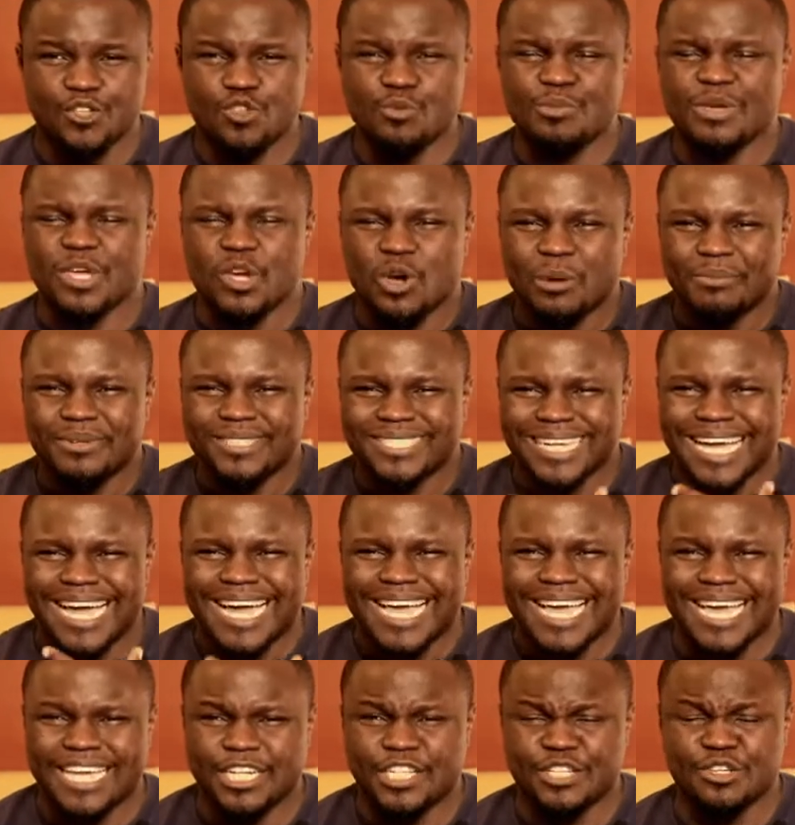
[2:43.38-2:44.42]
You become
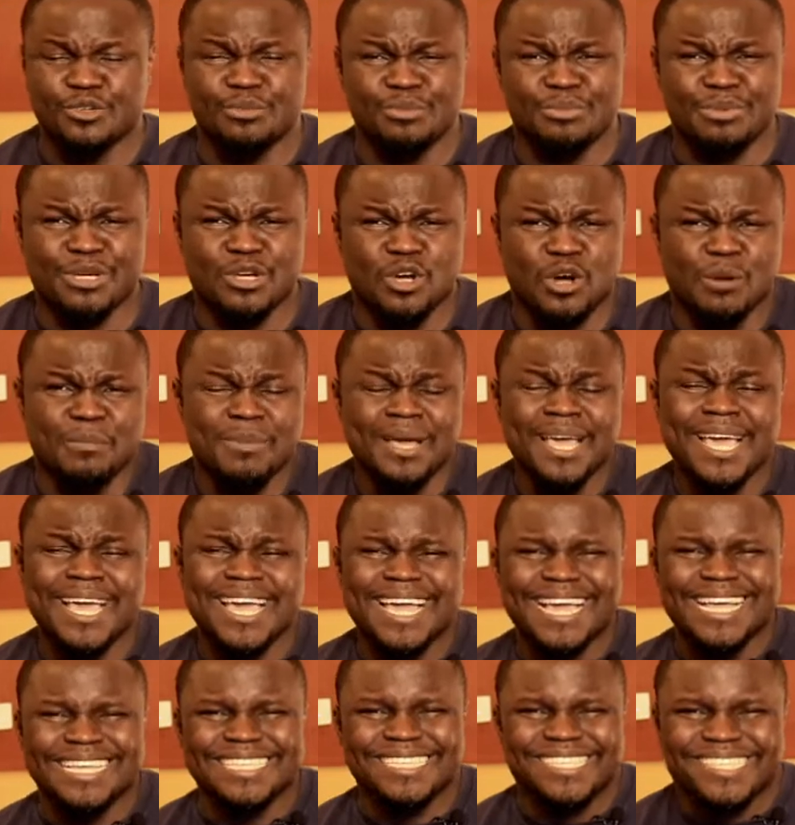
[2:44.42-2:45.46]
tired. You become
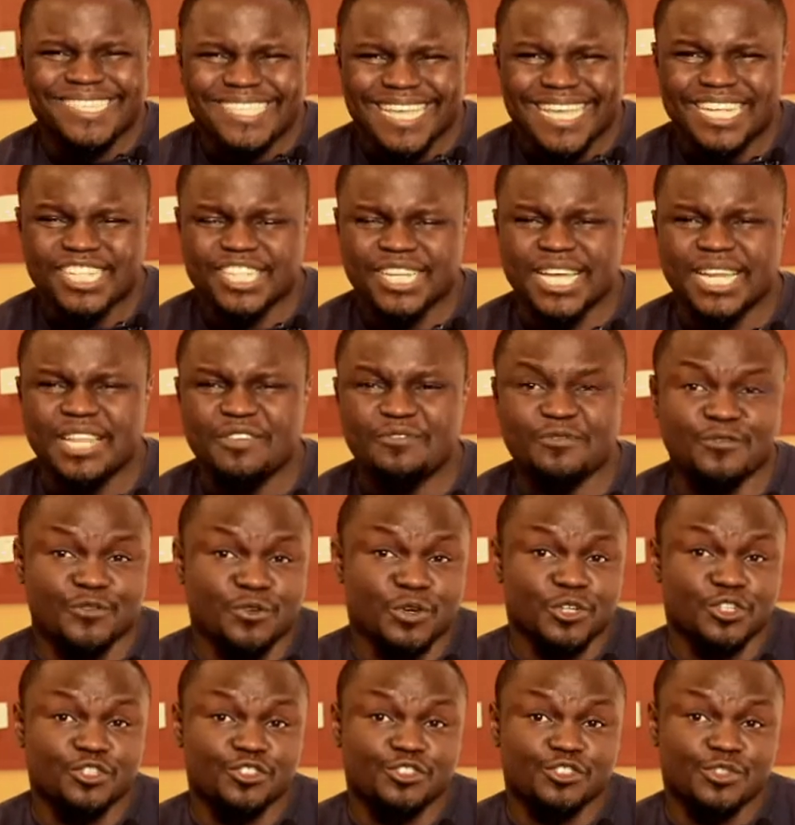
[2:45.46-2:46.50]
essentially
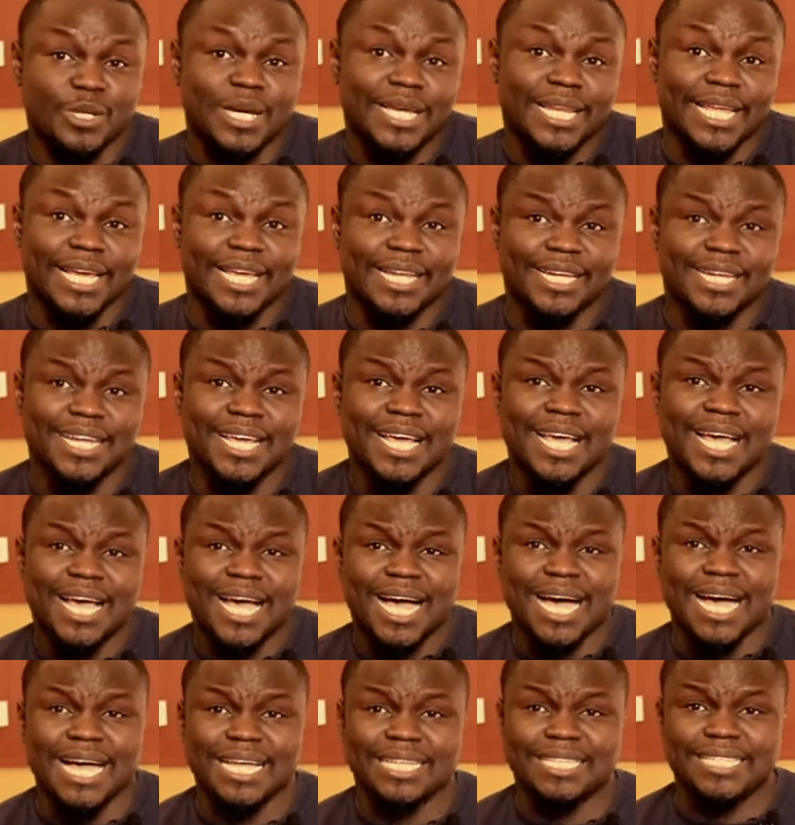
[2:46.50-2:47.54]
frustrated
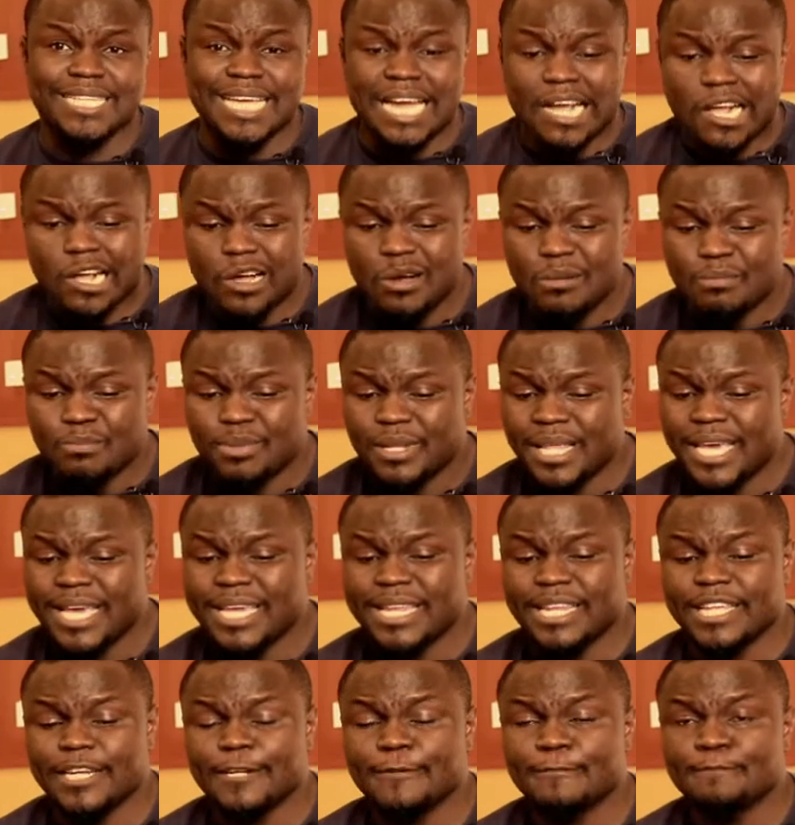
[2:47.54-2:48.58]
at their
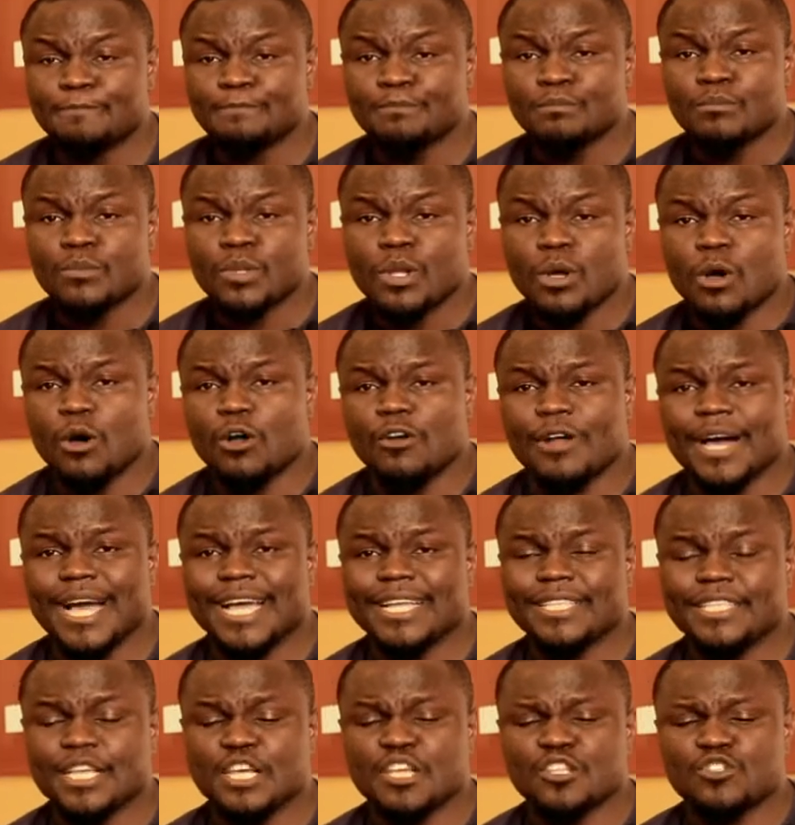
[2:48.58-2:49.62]
complaining. All
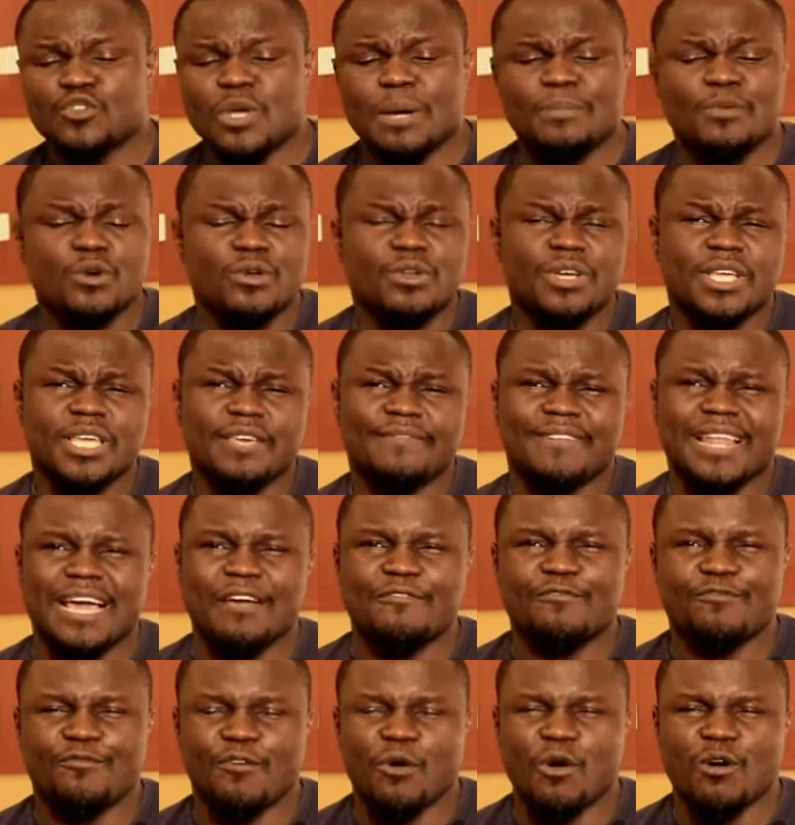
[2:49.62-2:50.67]
right, so I'm going to give
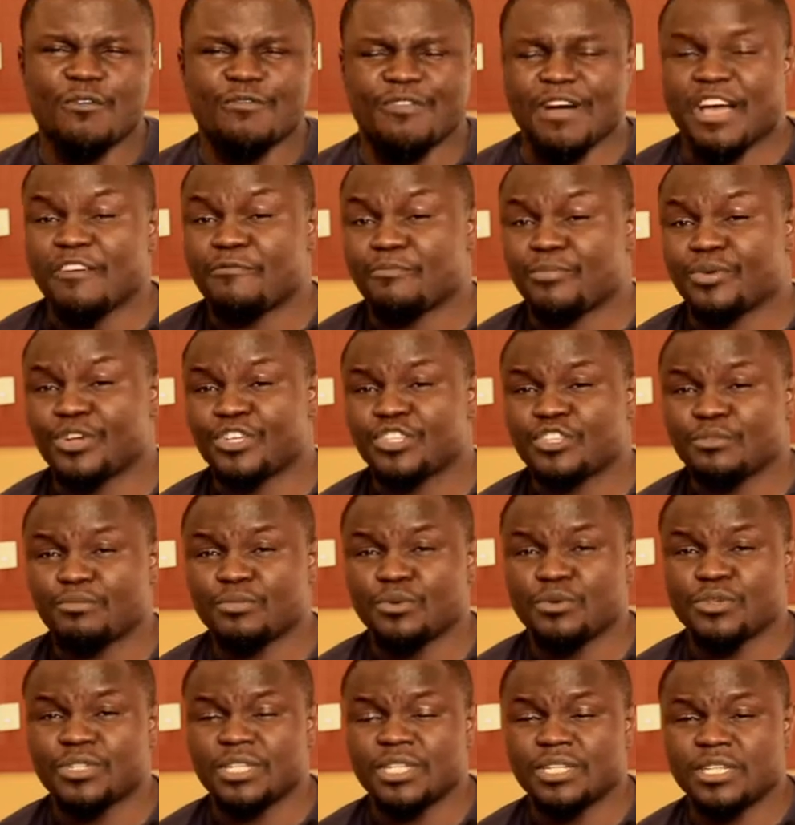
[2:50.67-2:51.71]
like four or five
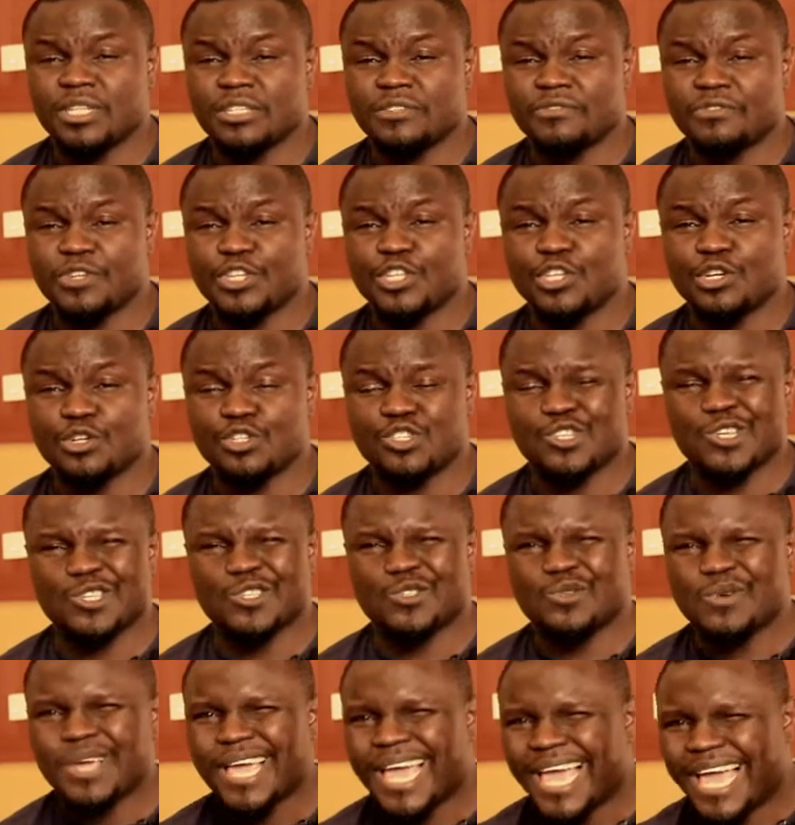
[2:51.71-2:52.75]
principles in this video
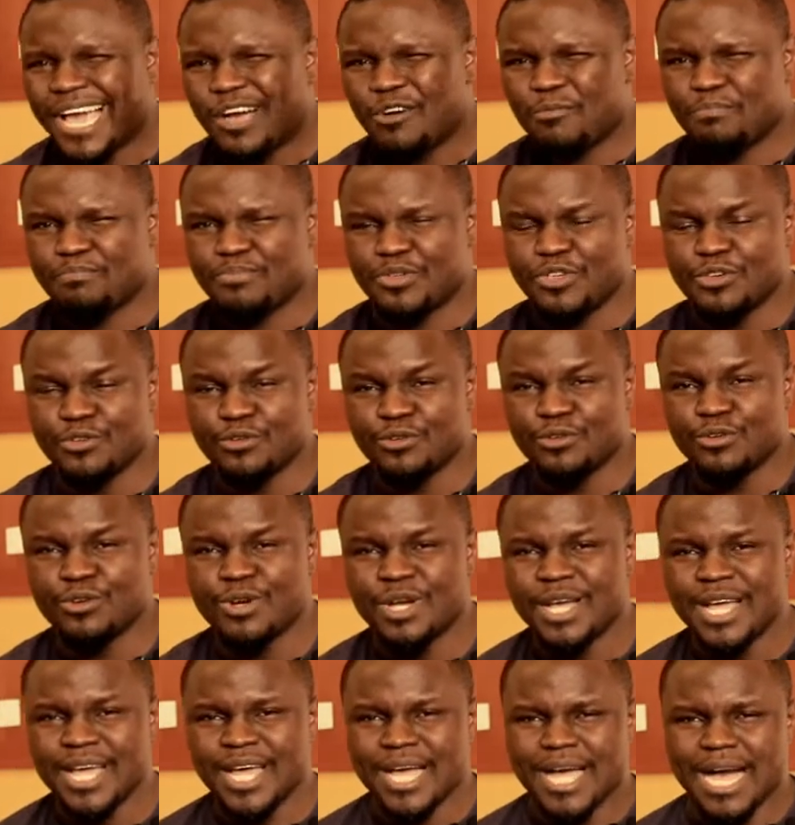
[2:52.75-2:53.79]
just to help you
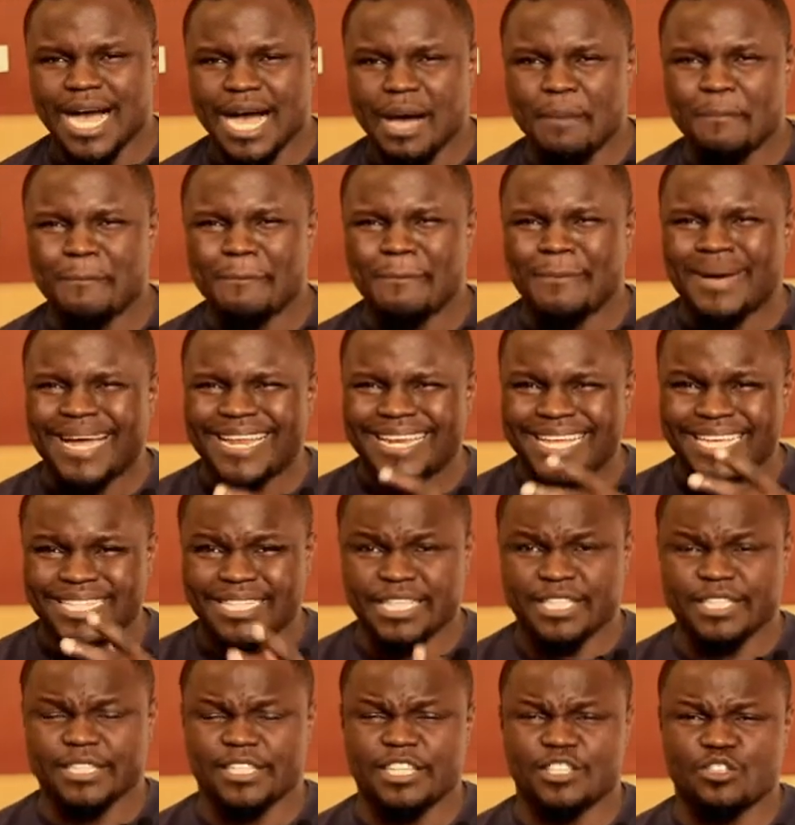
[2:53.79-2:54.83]
uh,
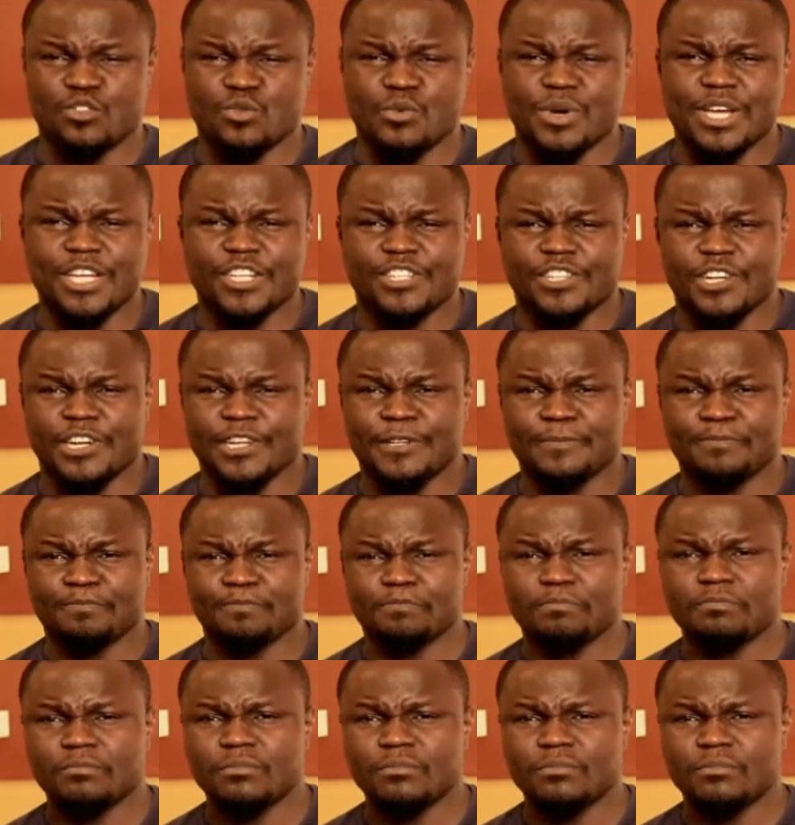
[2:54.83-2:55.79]
manage the situation